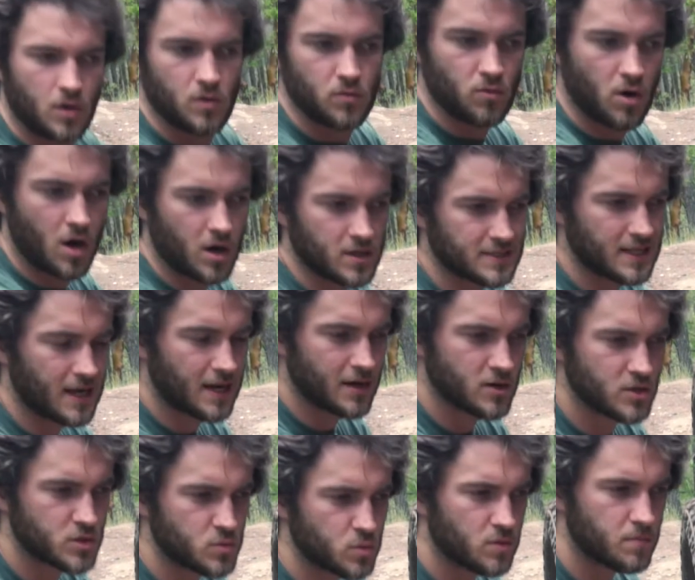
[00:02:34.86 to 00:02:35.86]
Rock
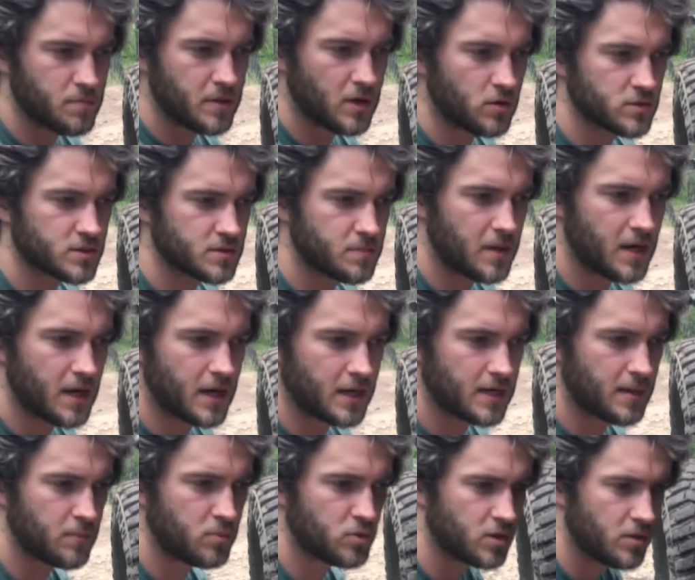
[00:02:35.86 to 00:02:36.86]
sliders were built by a
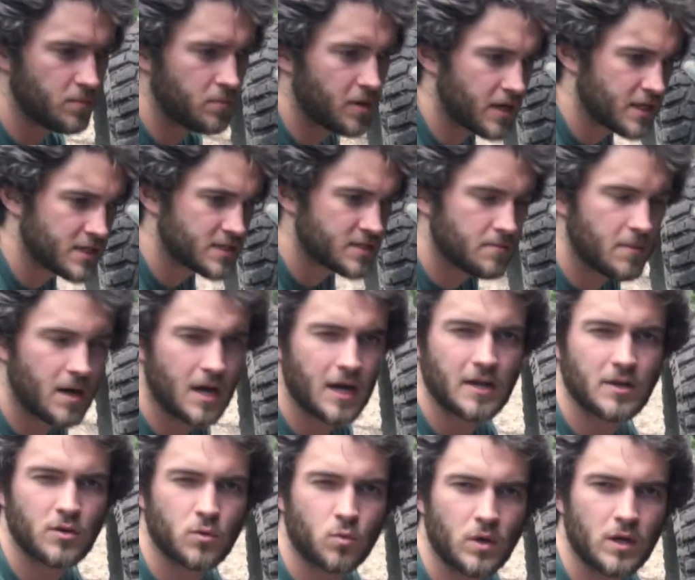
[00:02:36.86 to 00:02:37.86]
couple good buddies of
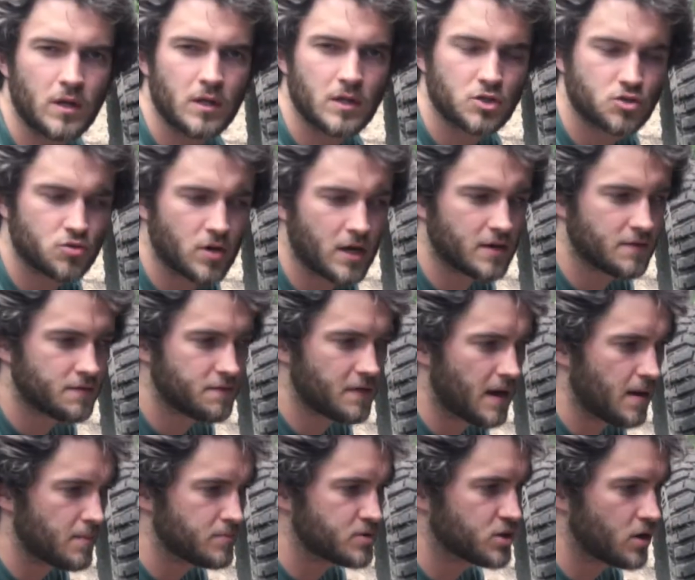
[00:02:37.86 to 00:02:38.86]
mine, Will and Trent,
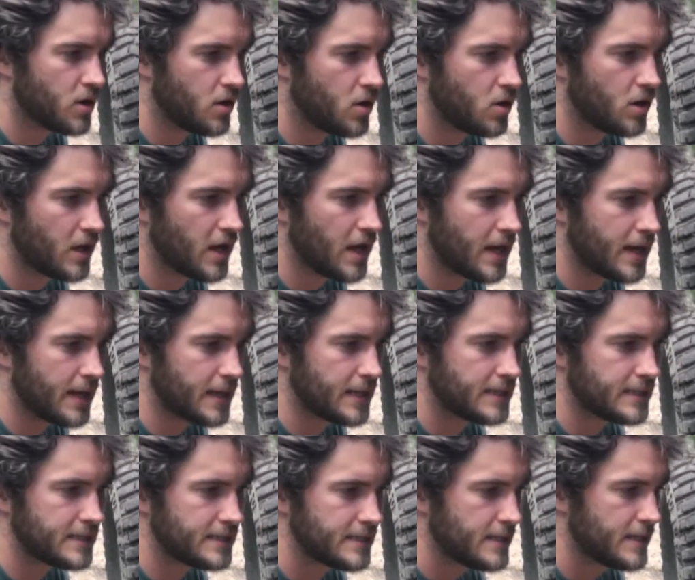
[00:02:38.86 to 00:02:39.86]
Fab Sol
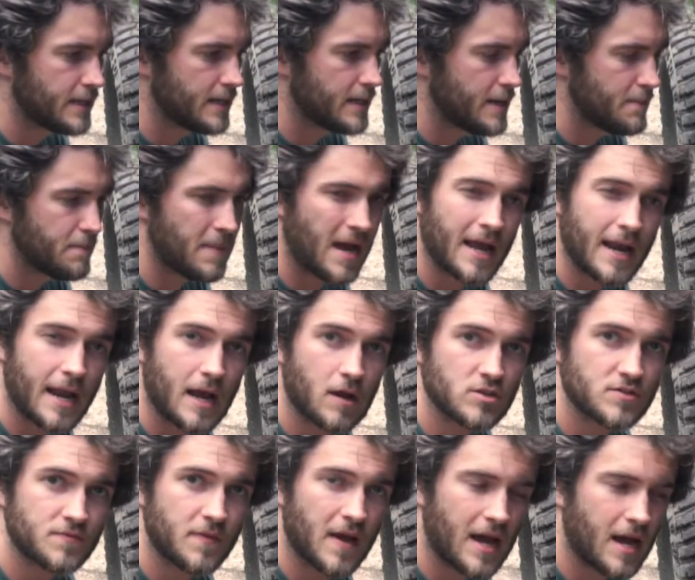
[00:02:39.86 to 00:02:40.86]
and
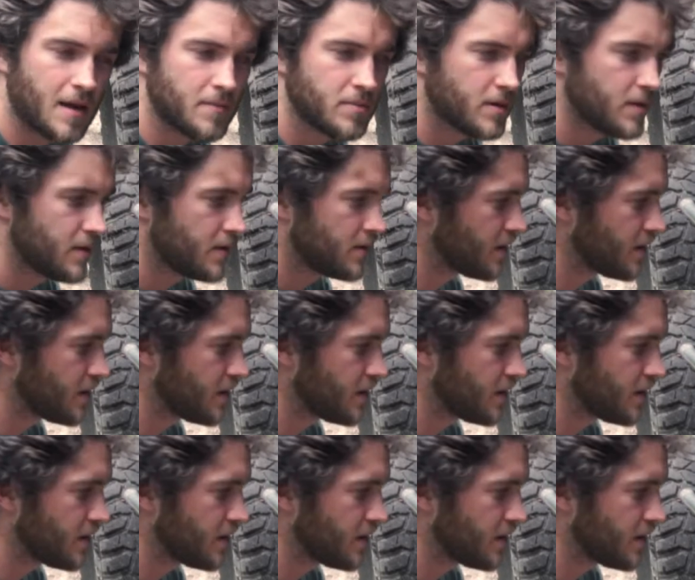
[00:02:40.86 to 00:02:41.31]
Madhouse Fab.